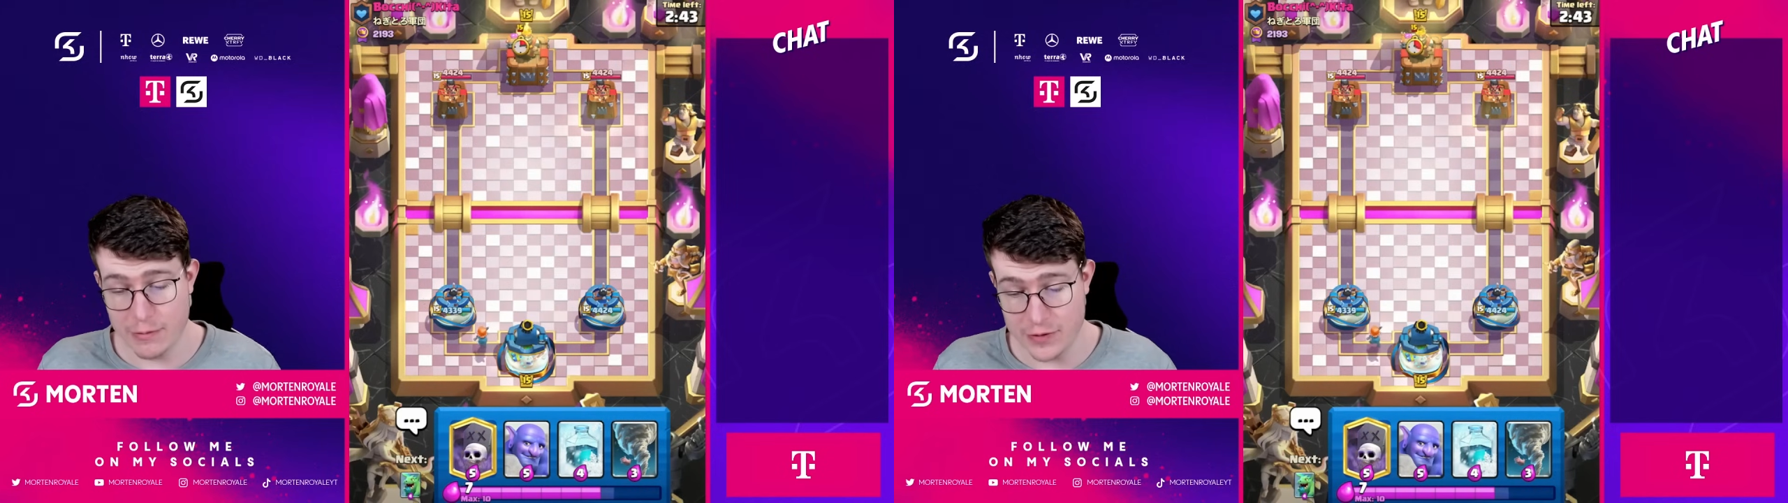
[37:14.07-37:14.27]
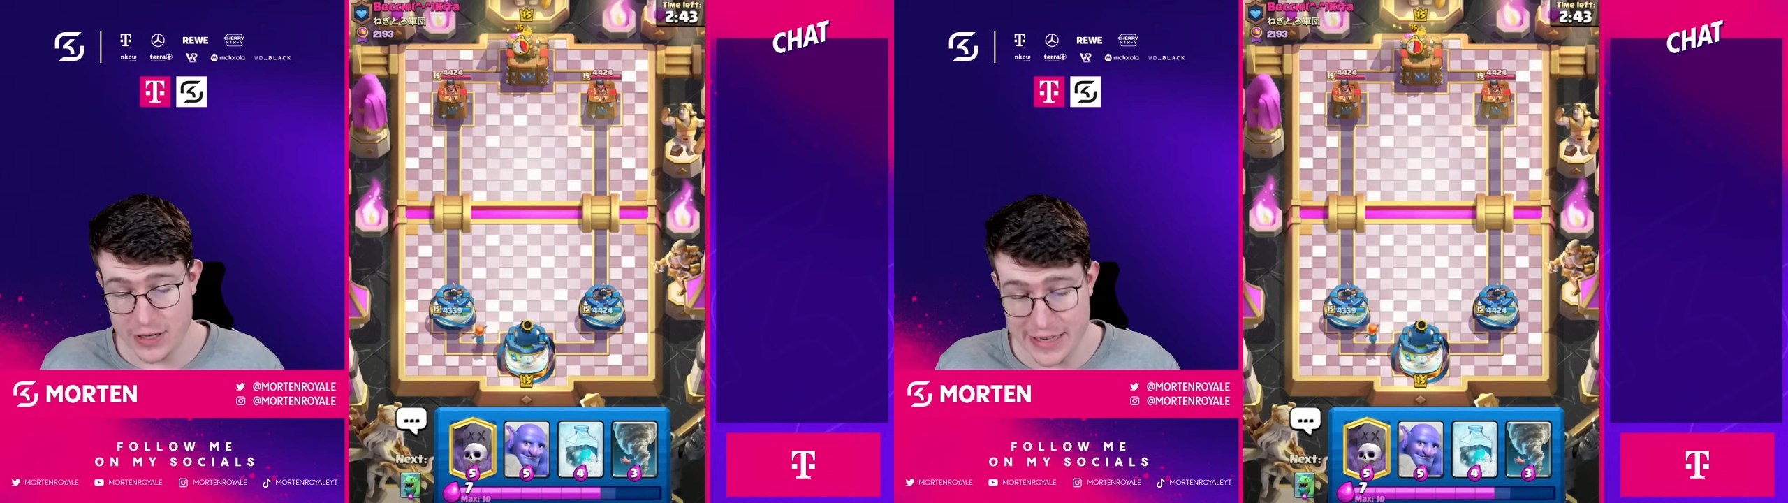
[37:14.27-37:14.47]

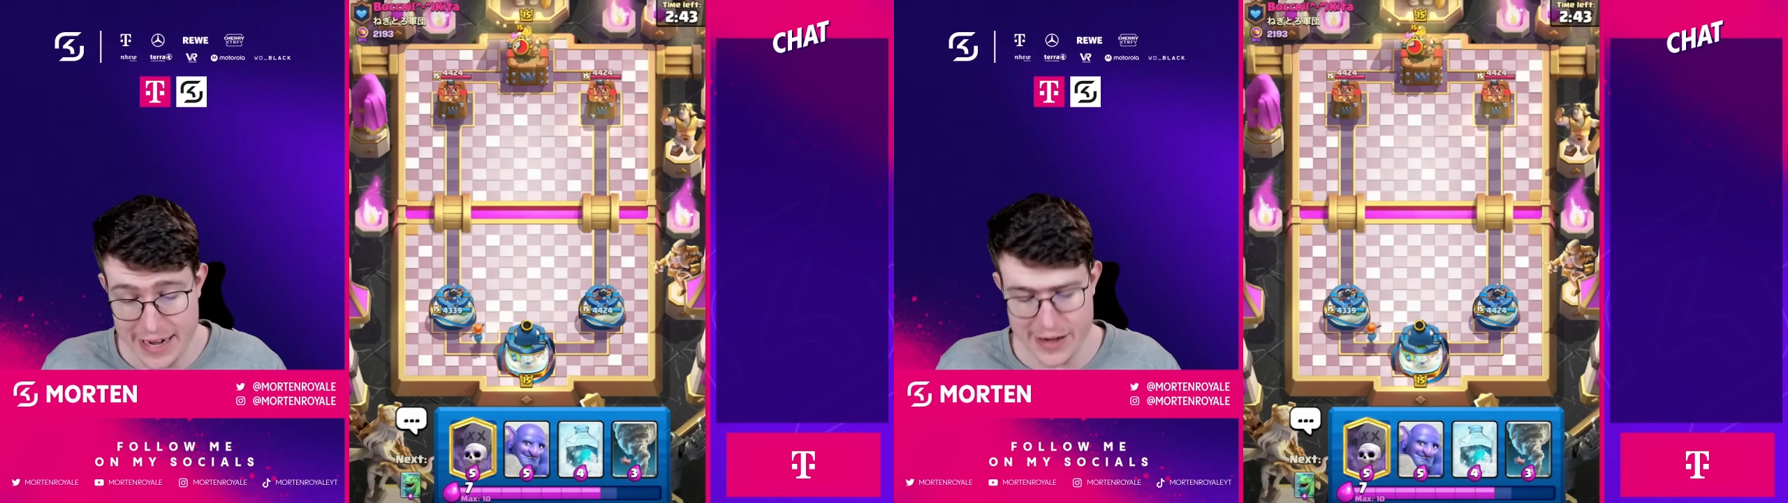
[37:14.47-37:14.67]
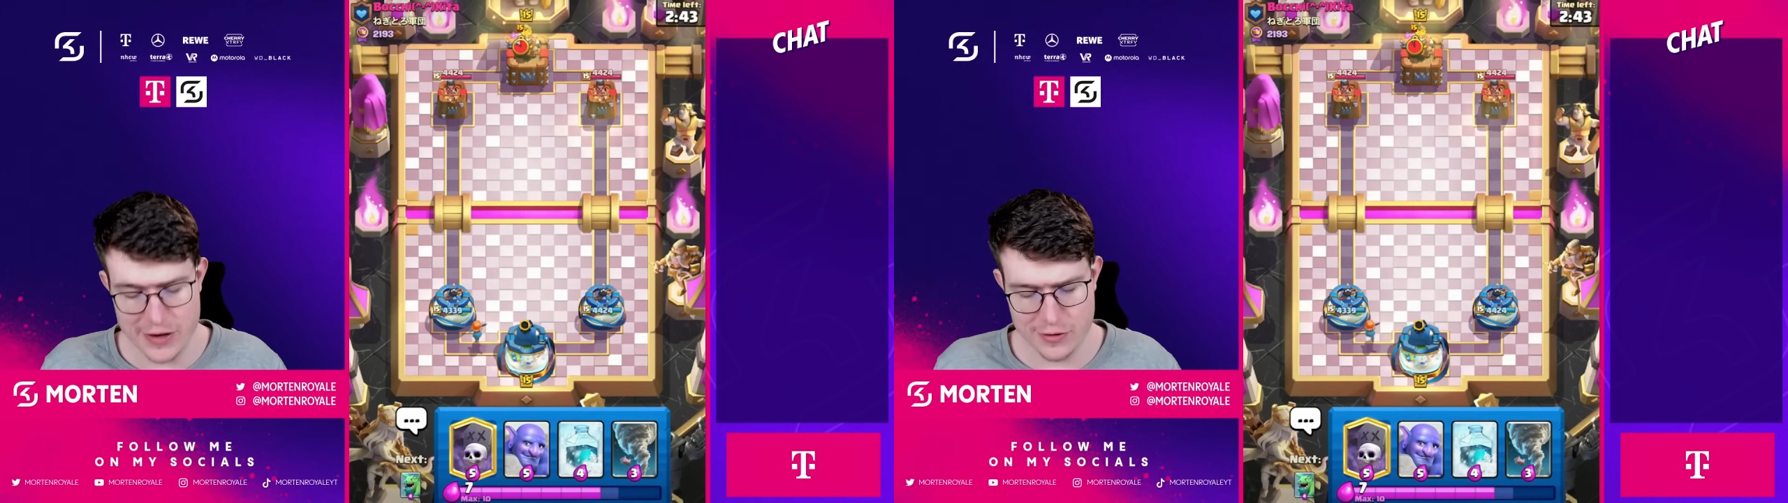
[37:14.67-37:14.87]
with the
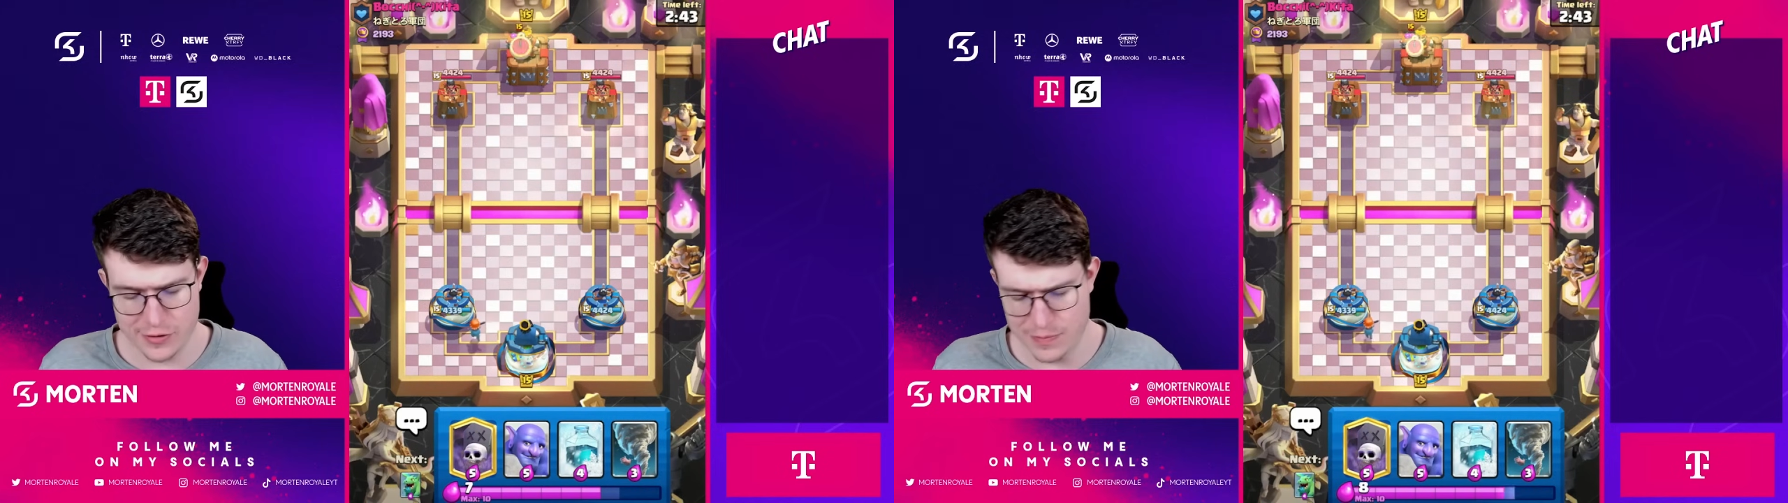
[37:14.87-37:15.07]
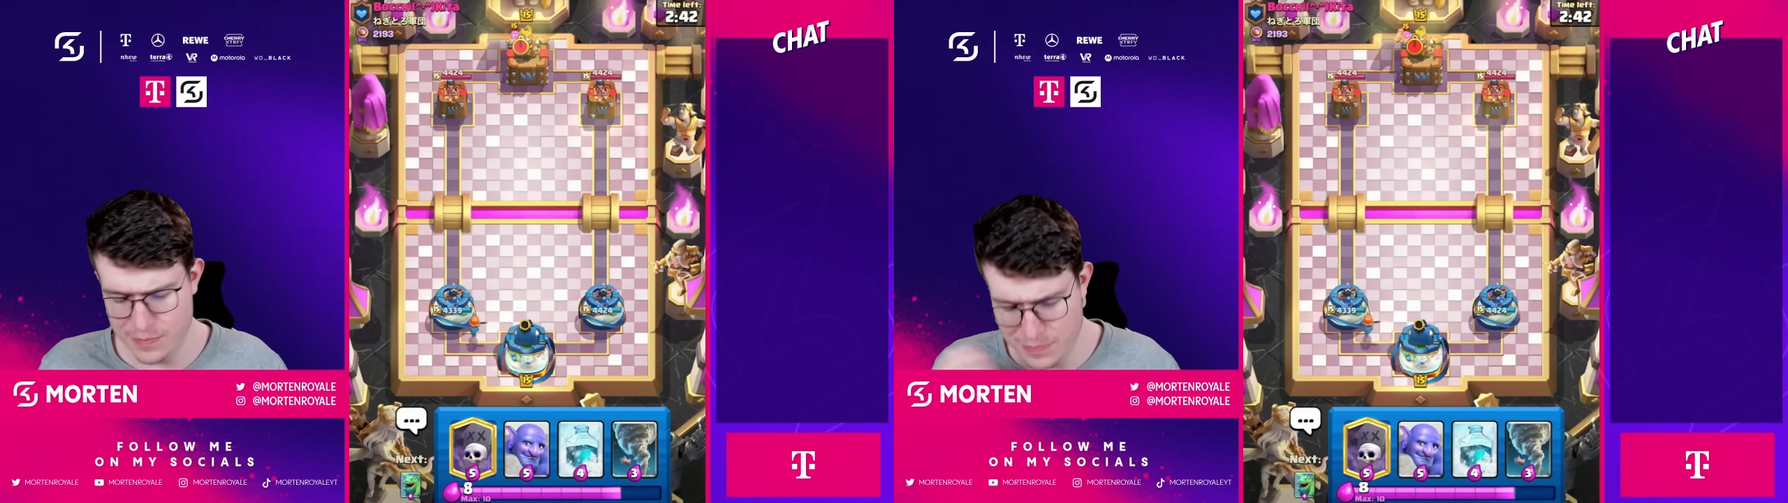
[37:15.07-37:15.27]

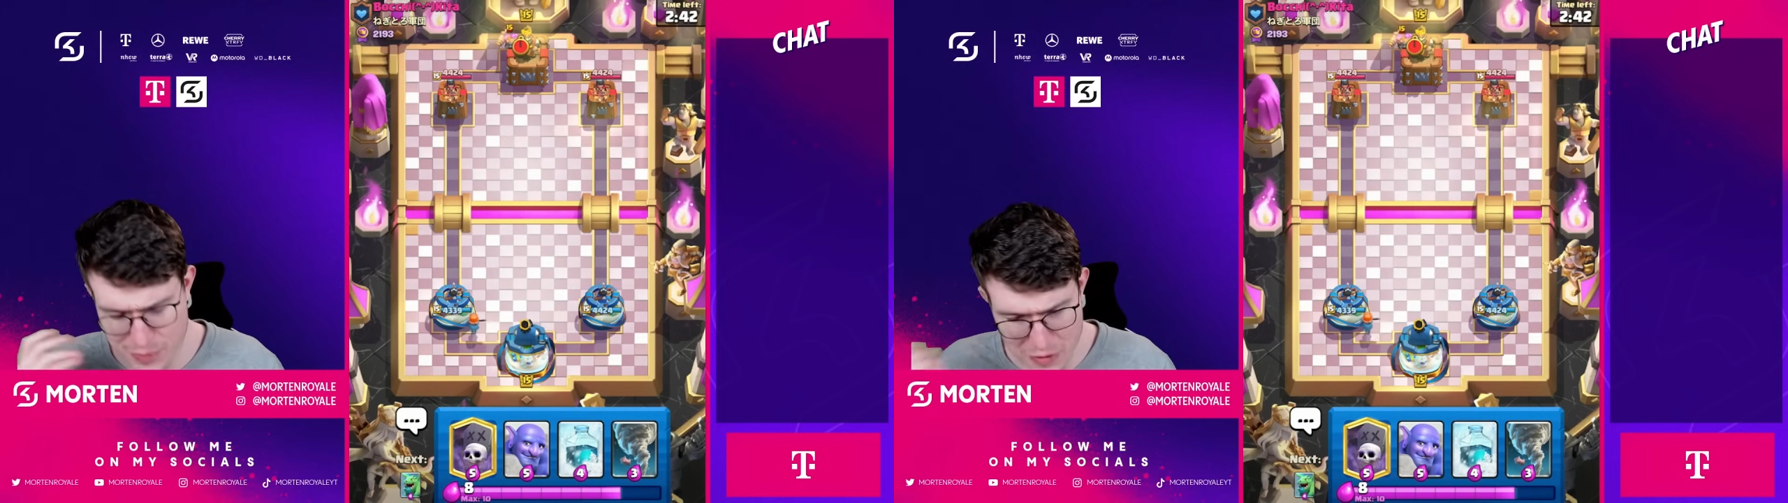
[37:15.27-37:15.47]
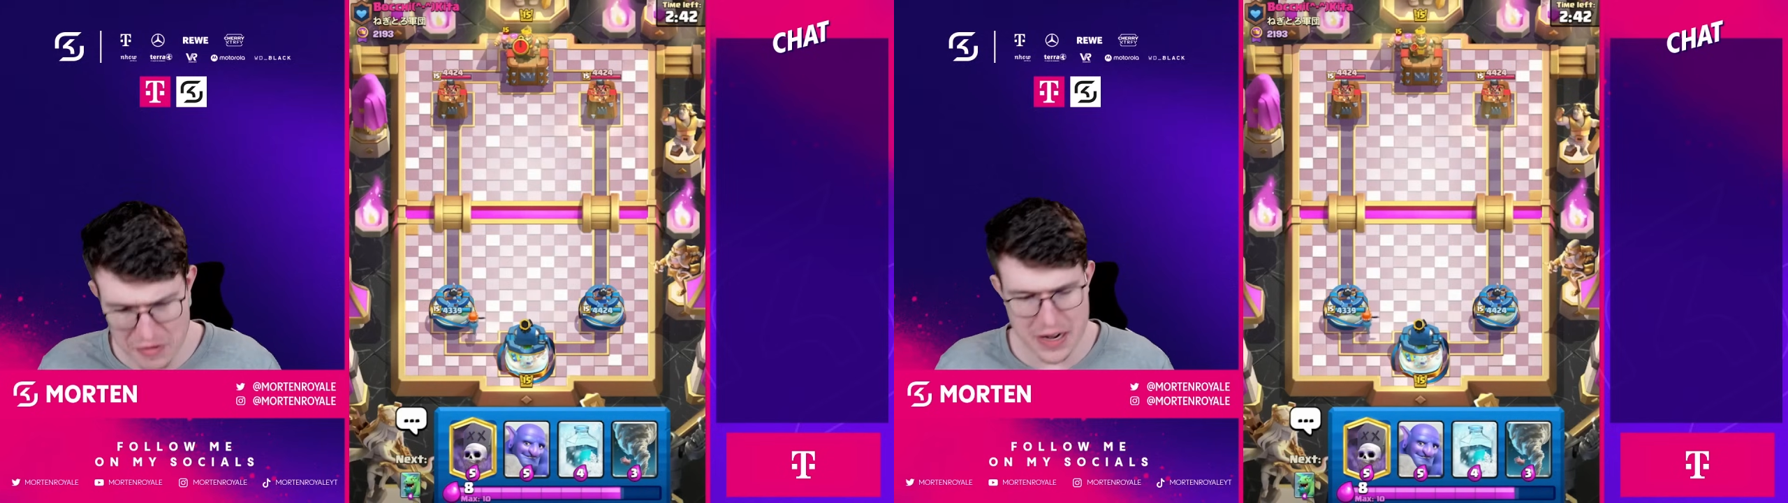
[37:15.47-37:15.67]
NATO
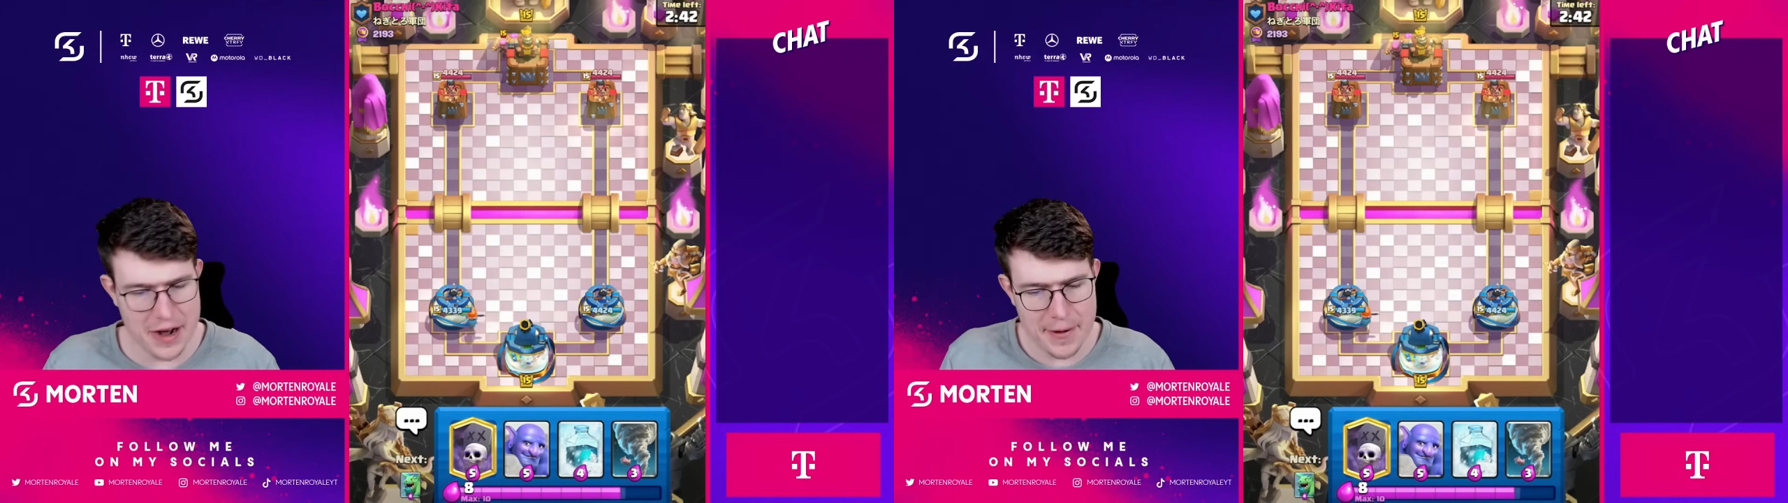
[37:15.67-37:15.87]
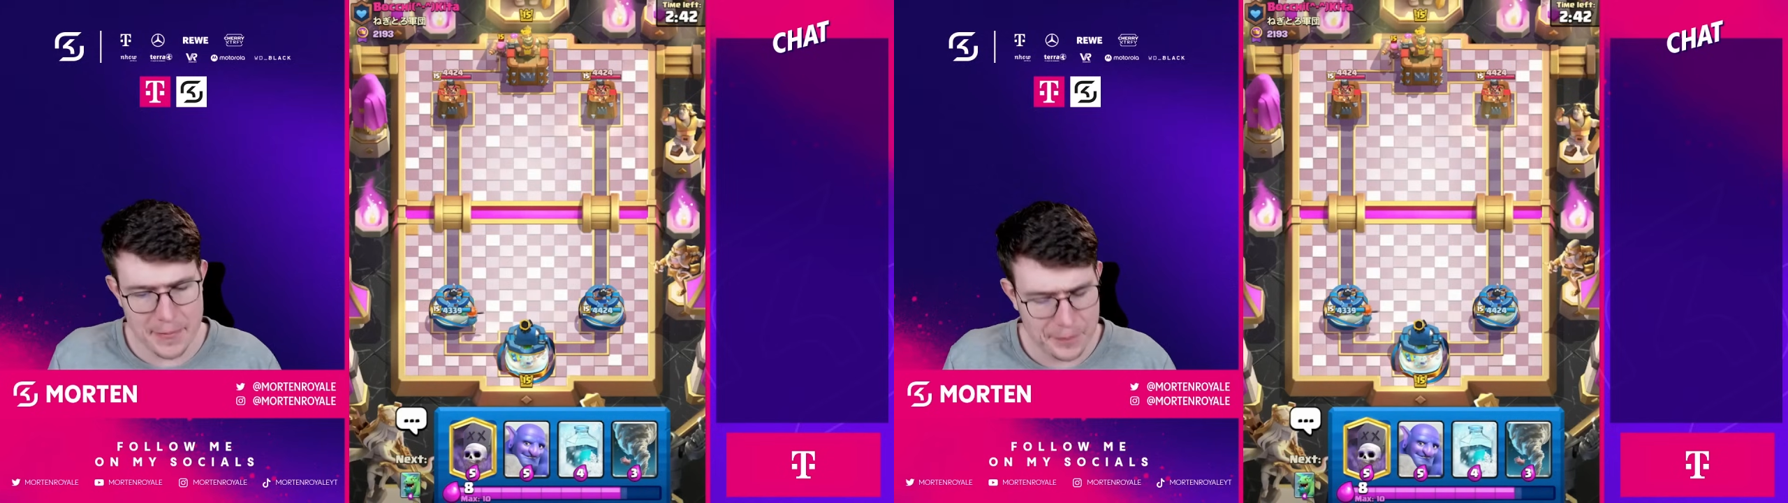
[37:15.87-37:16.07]

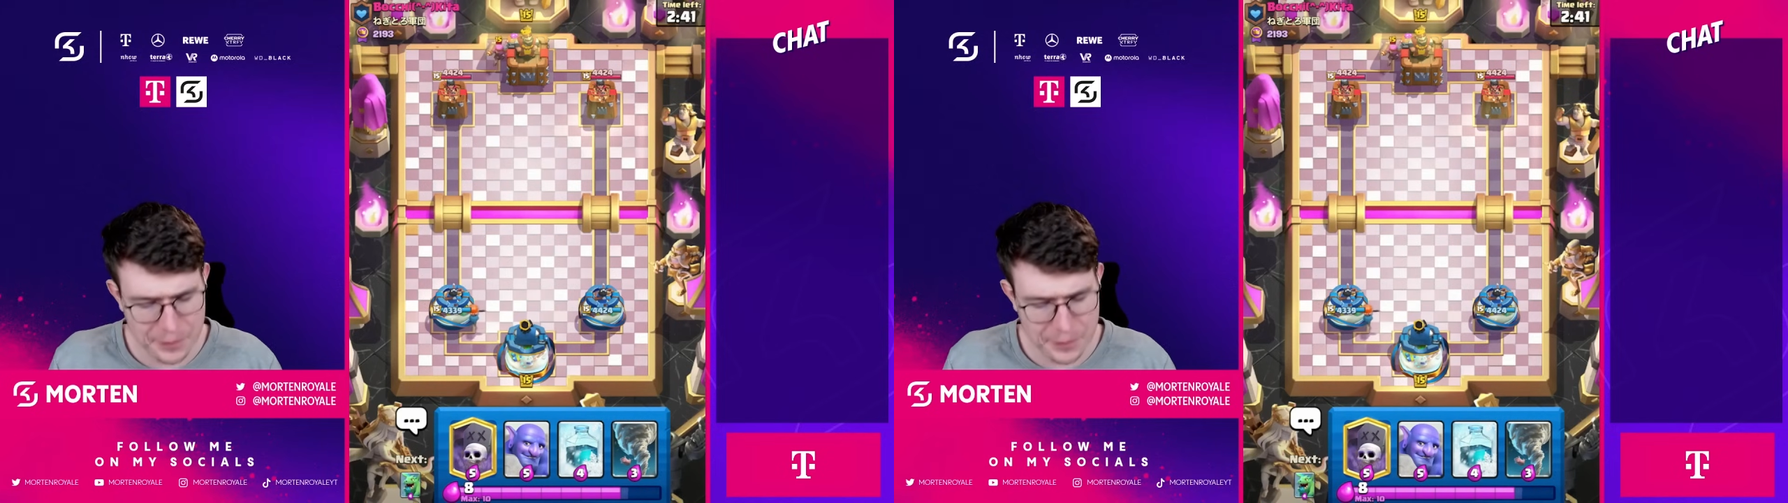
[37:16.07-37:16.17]
Bowler